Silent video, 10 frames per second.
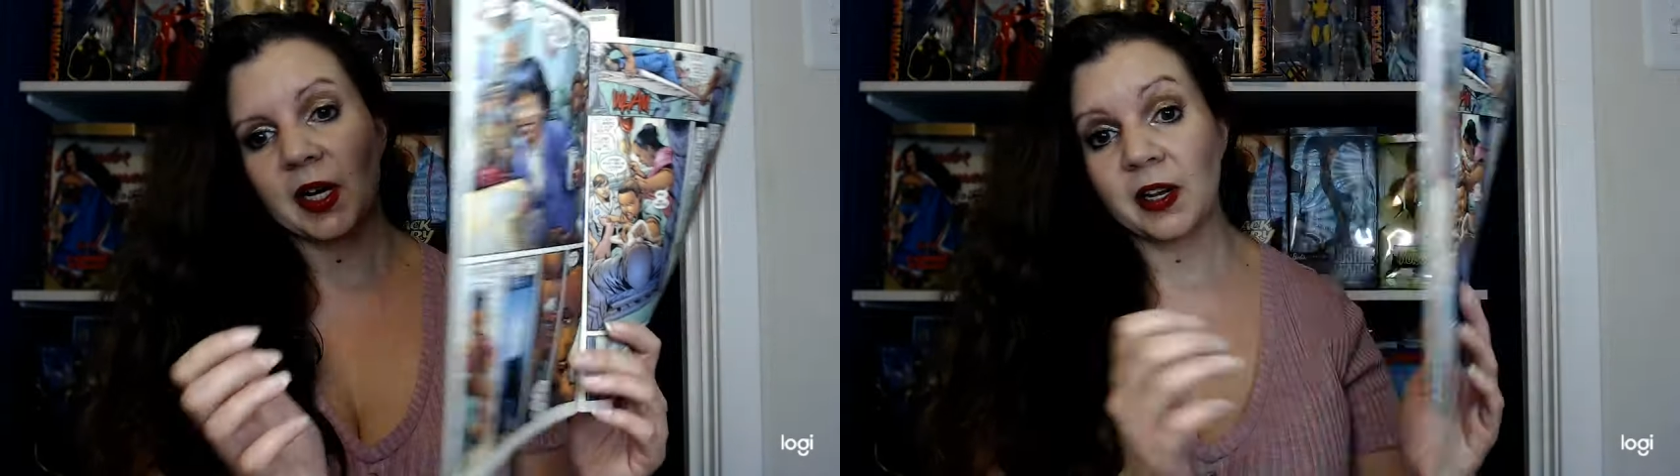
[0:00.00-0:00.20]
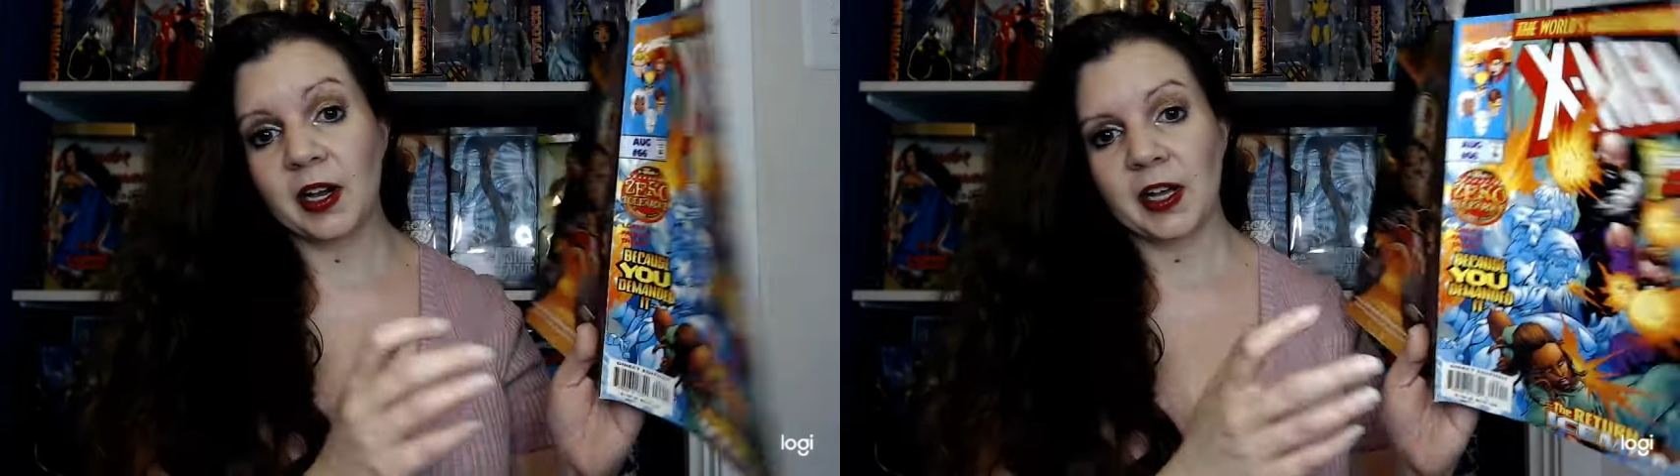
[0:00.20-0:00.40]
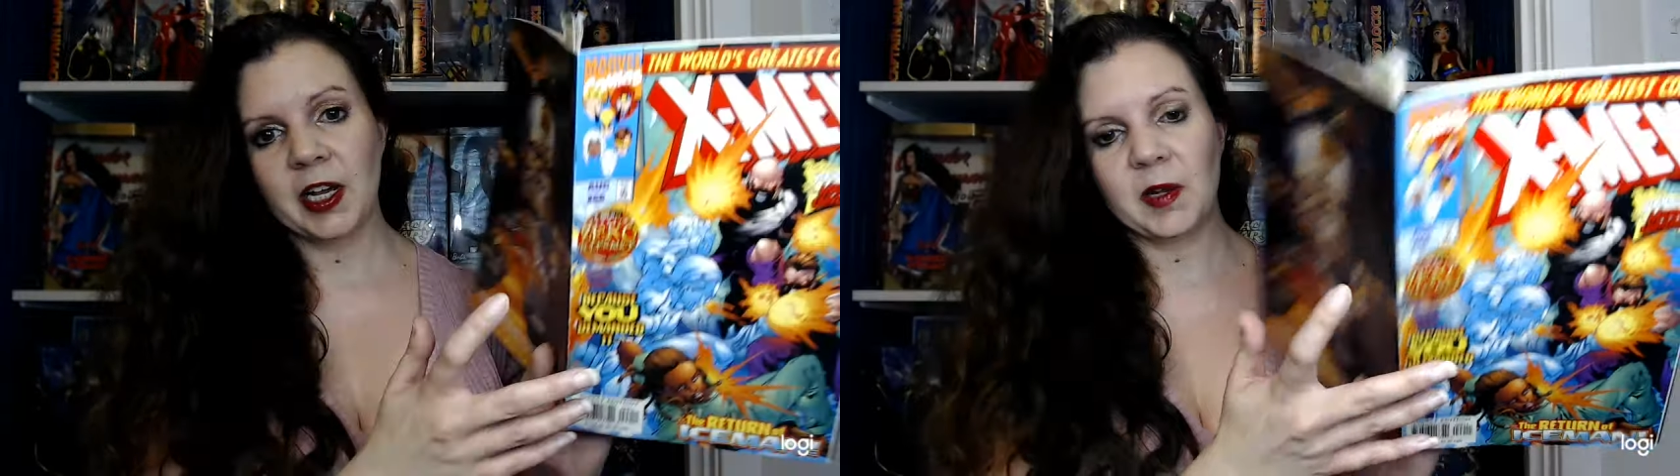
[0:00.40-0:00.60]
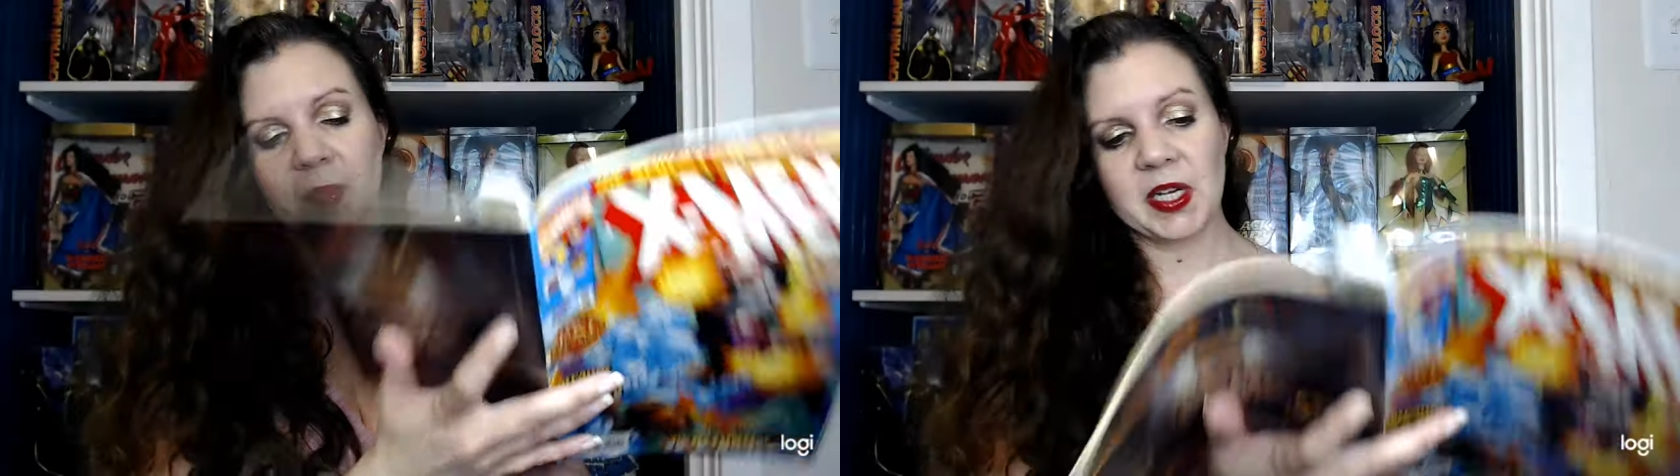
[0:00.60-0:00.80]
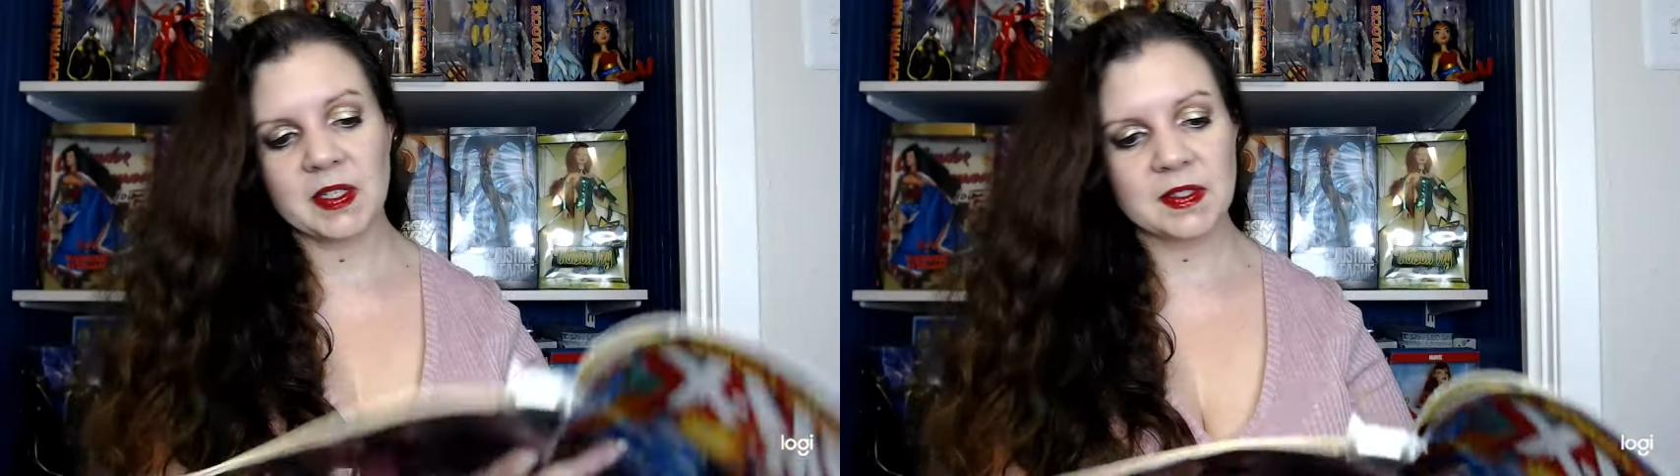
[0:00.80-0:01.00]
know and god
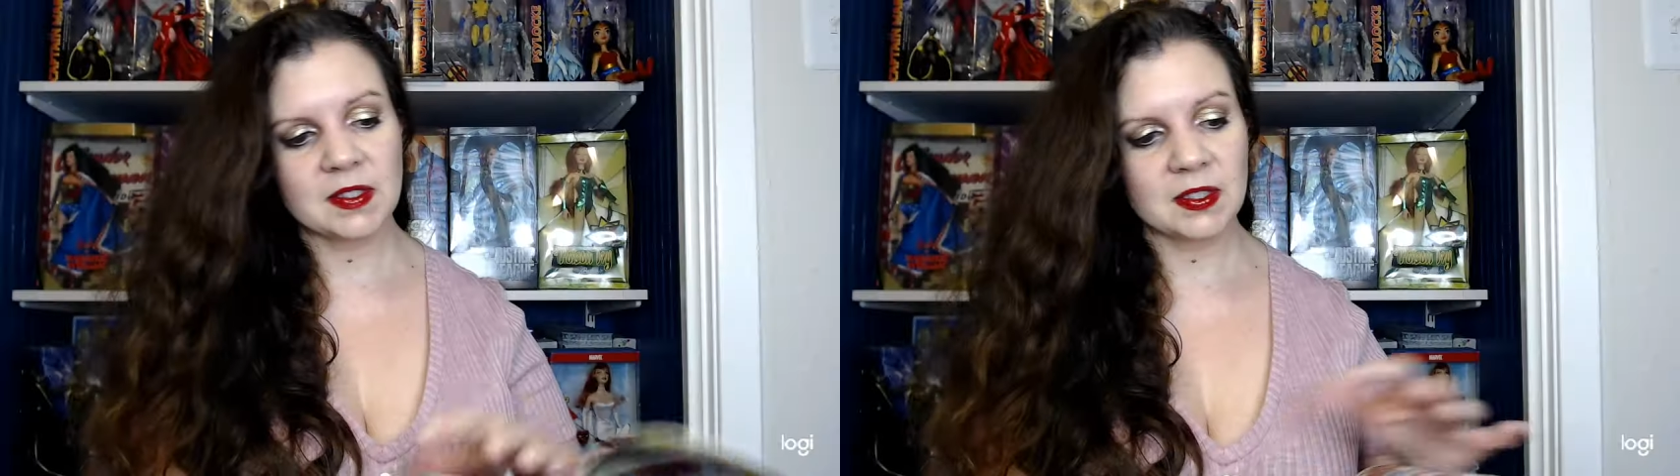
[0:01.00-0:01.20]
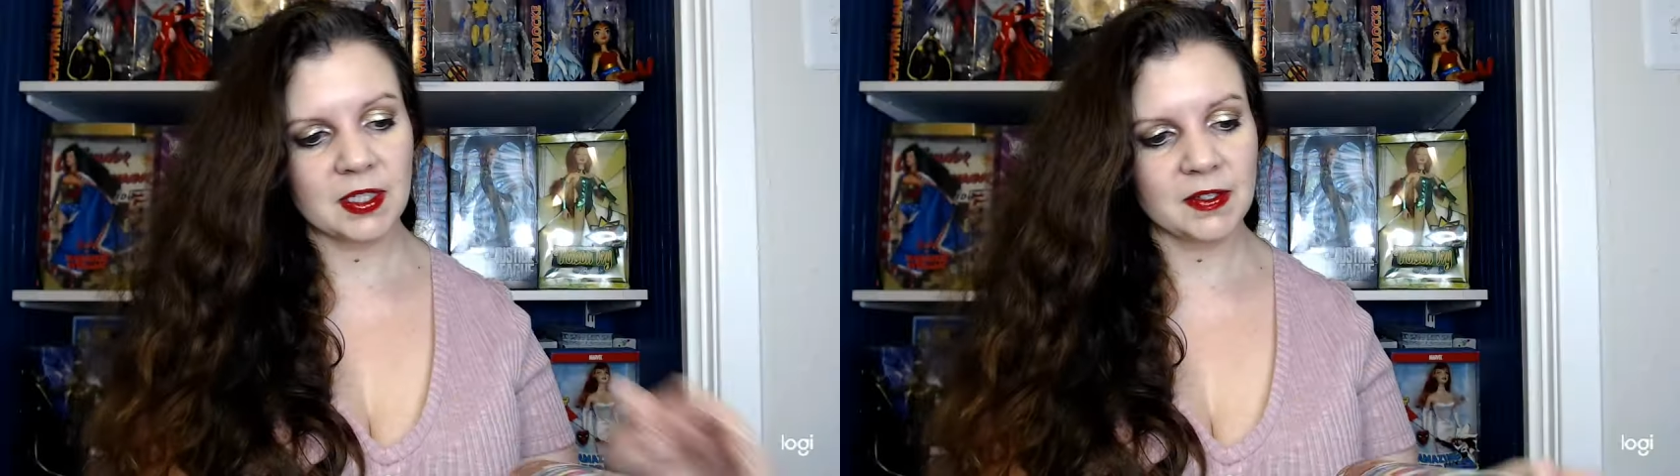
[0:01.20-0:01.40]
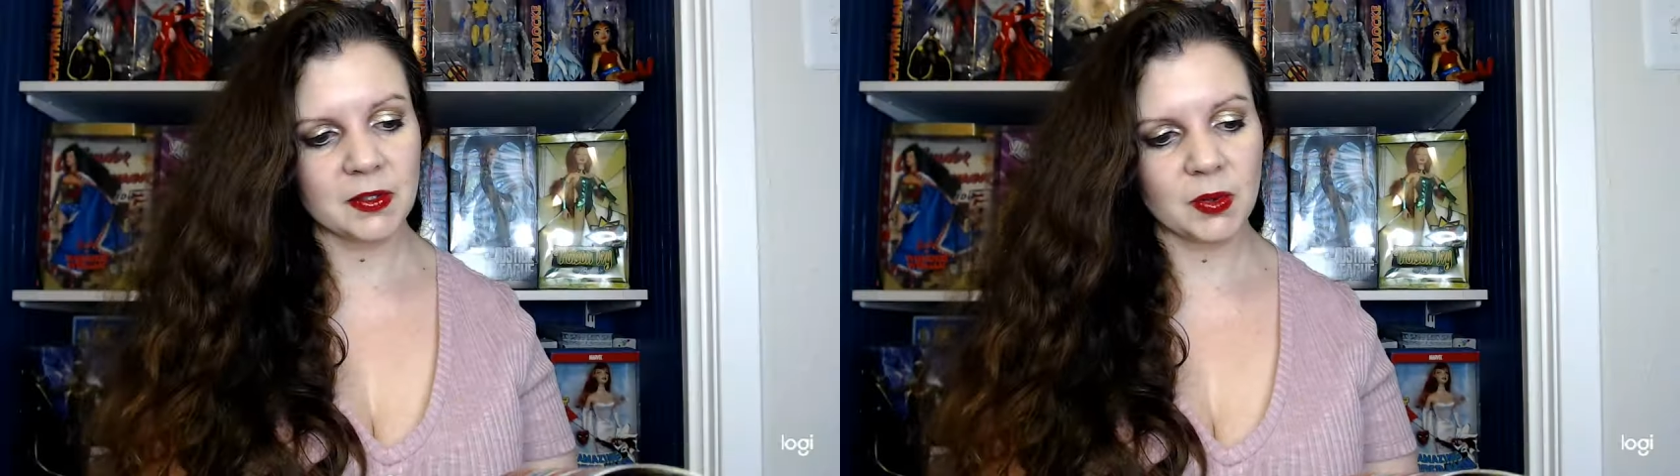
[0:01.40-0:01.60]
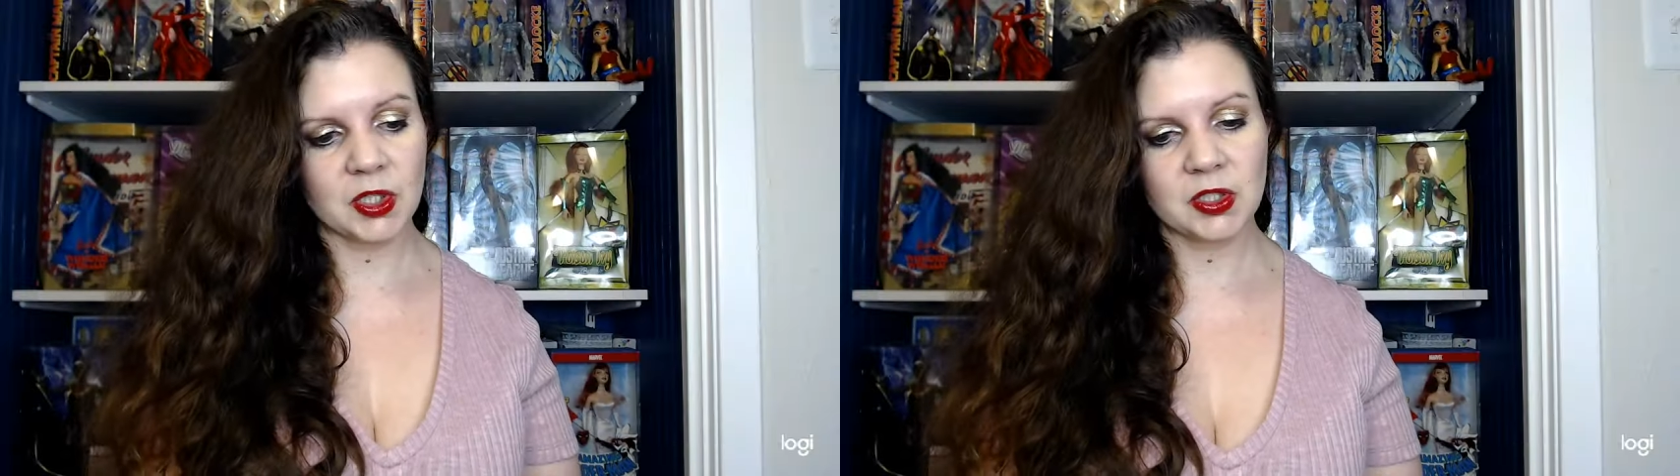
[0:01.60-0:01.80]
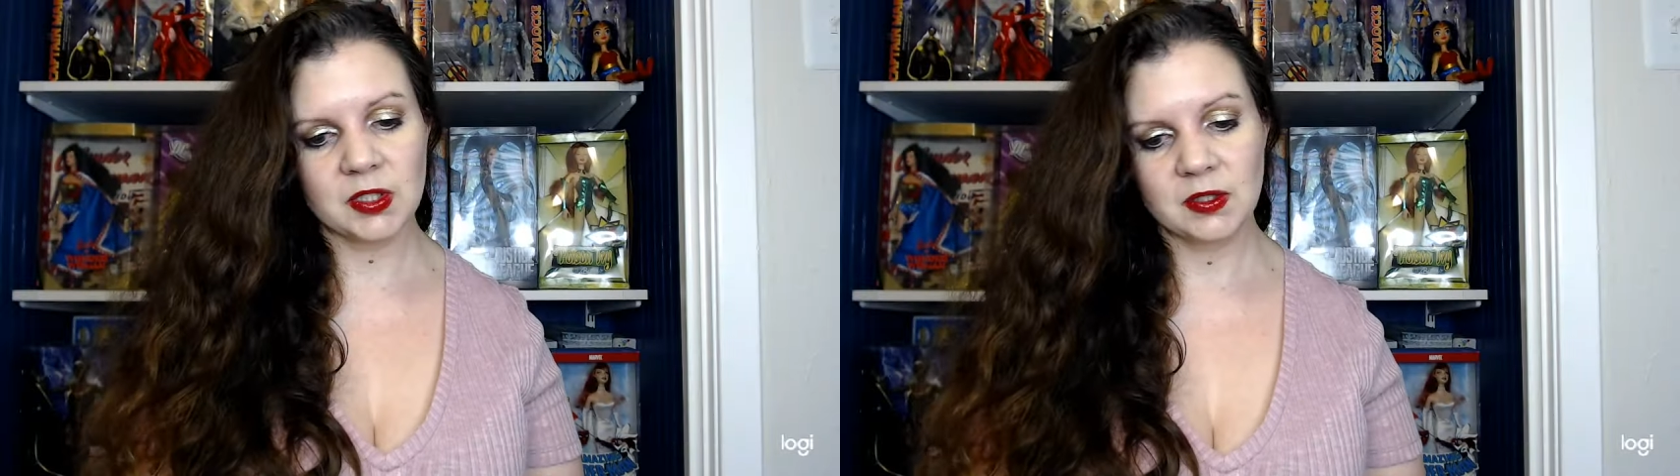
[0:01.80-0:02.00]
help us because of
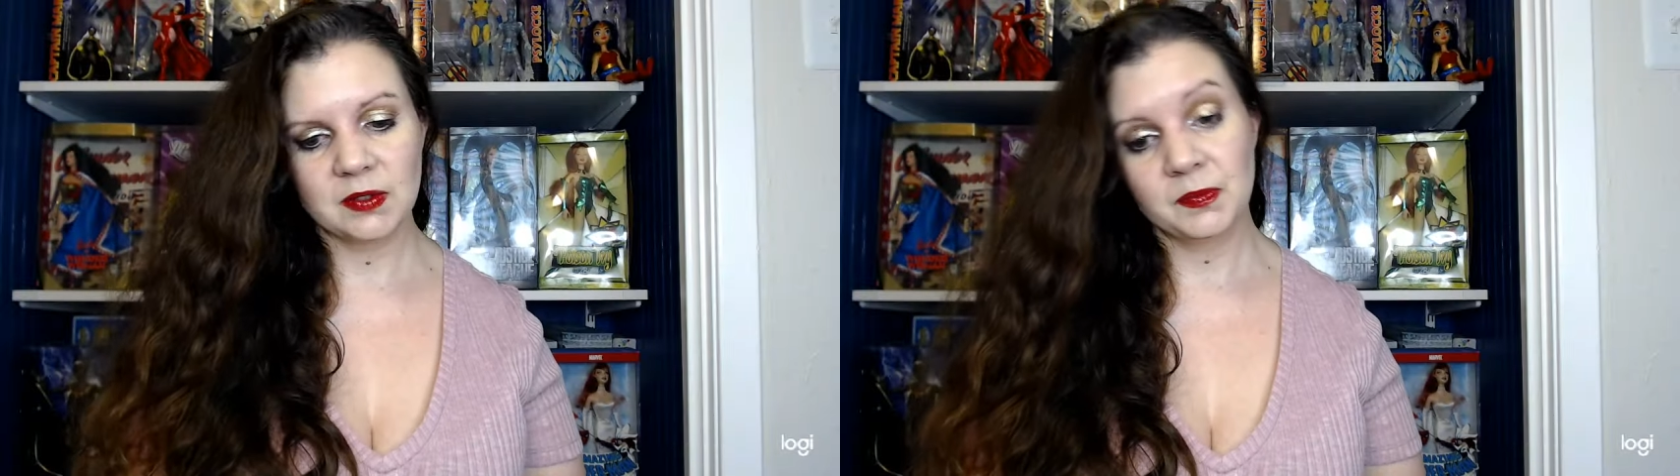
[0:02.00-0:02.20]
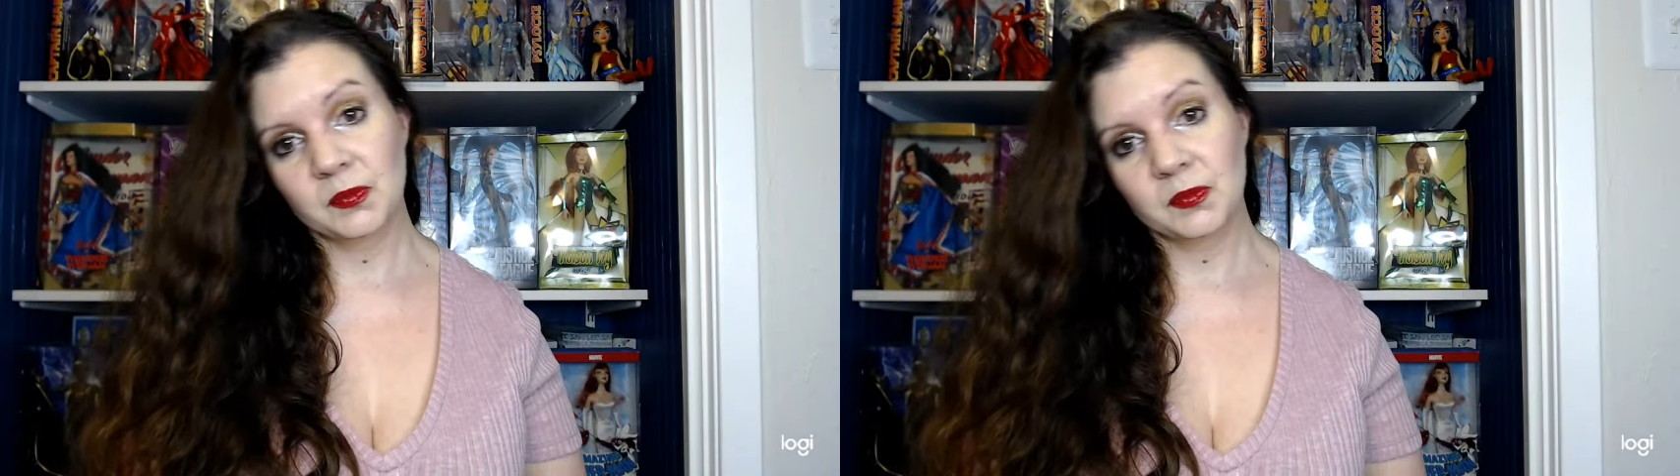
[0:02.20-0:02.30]
course